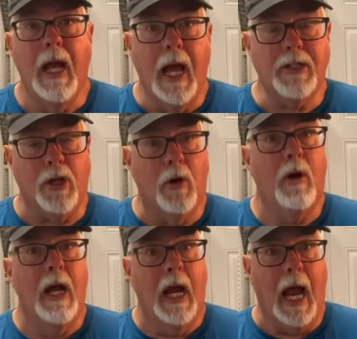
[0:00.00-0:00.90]
And
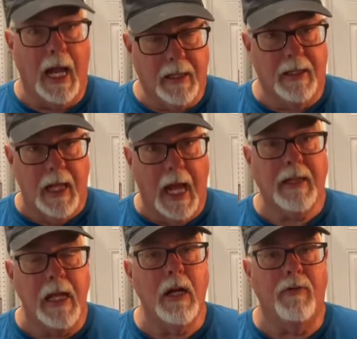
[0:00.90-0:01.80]
so at
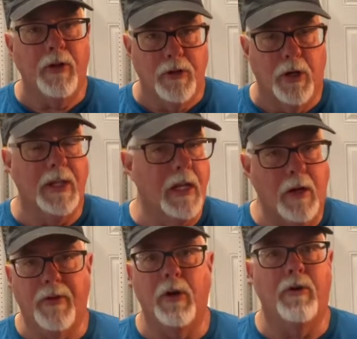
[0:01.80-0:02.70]
the interview, during the
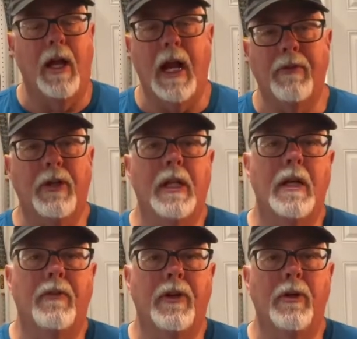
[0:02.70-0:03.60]
interview, right after the
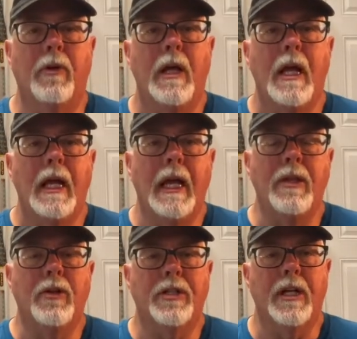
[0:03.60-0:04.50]
interview,
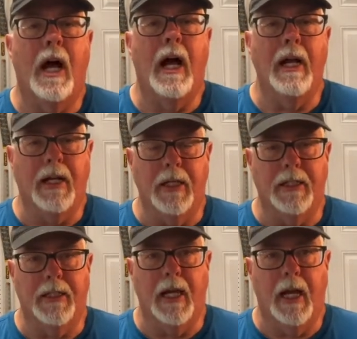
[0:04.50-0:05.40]
either side could
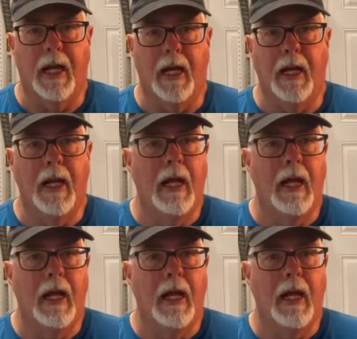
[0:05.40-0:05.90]
say,